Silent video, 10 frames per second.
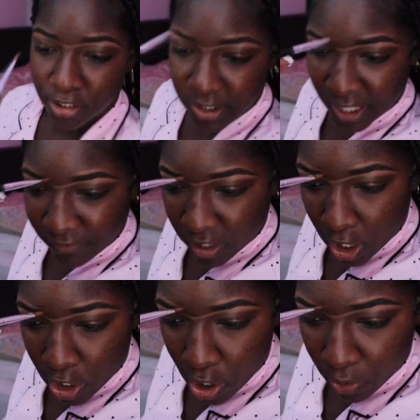to
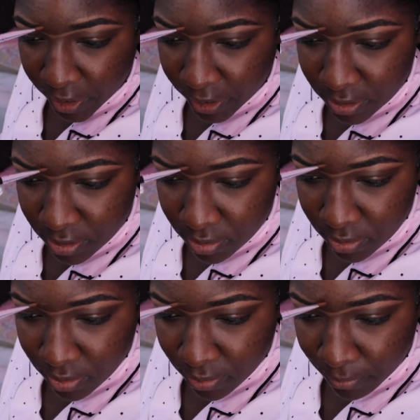even notice,
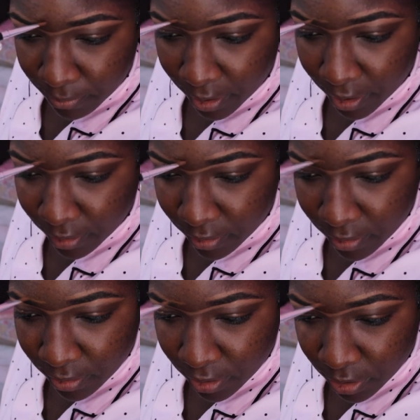bruh.
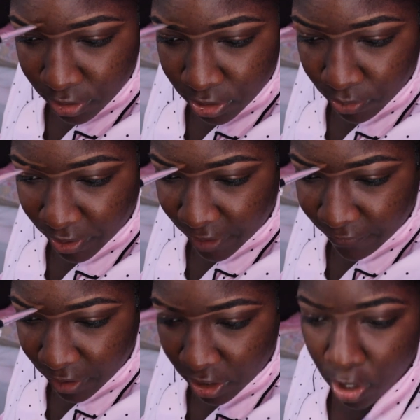To
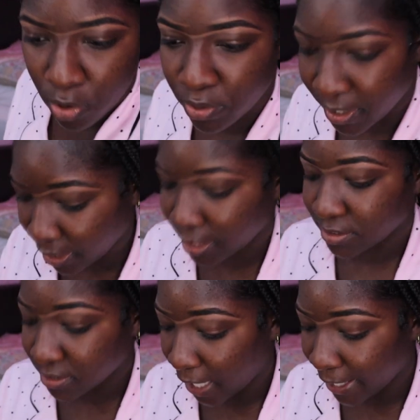even
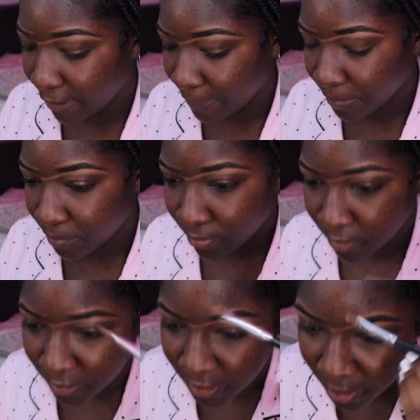notice. Like,
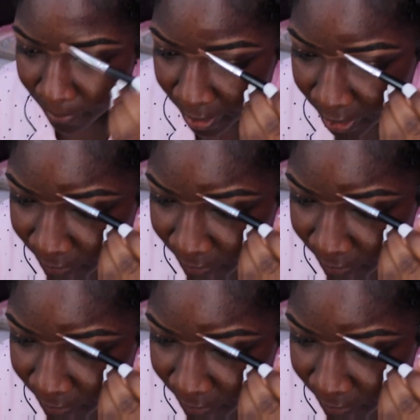think about it.